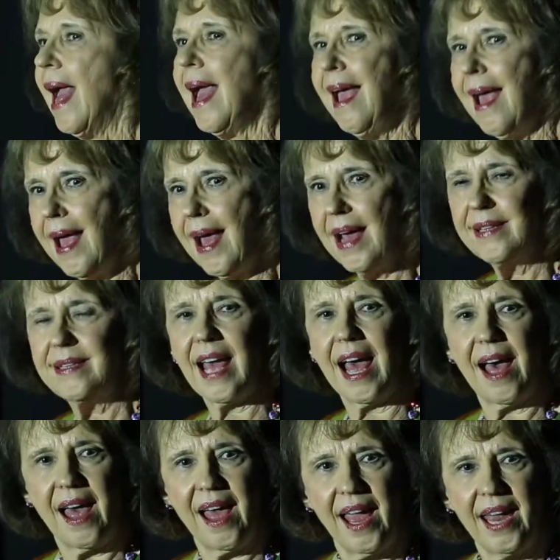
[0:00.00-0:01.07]
and
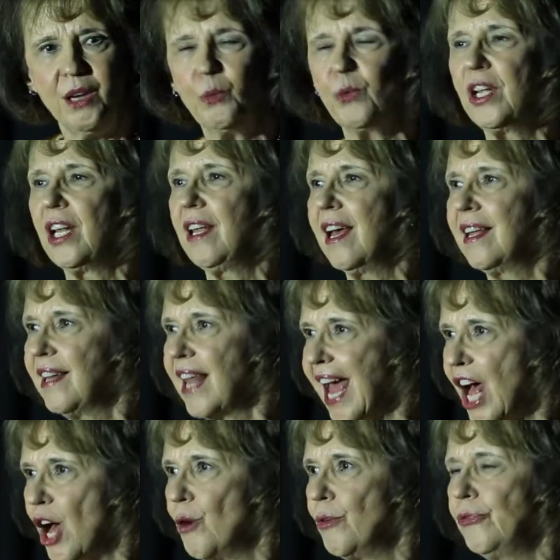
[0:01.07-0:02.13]
I will
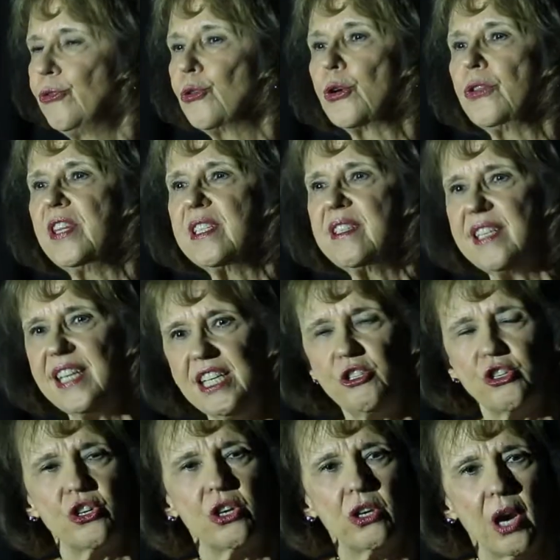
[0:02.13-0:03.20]
allow for the
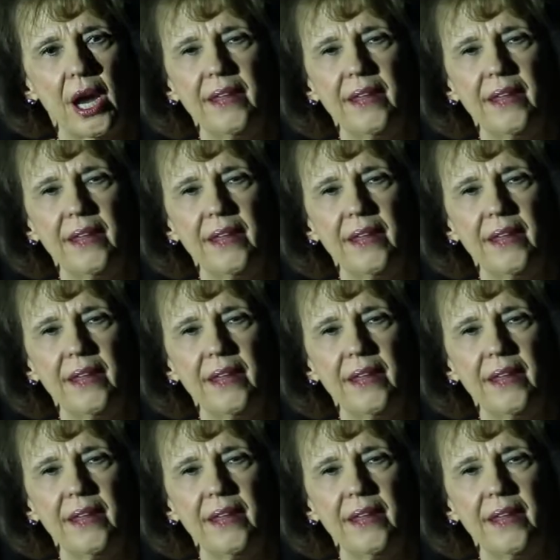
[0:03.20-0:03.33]
teacher